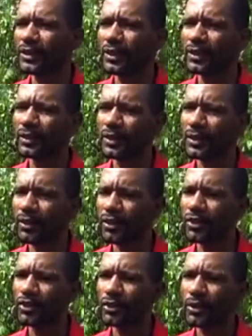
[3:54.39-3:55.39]
things and the
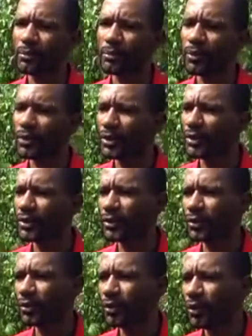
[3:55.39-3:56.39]
cultural importance
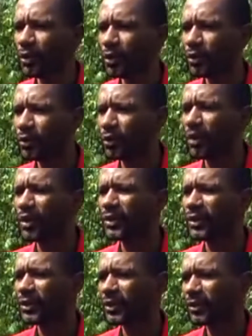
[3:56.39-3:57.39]
to
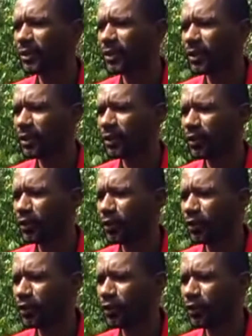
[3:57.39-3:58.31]
us. You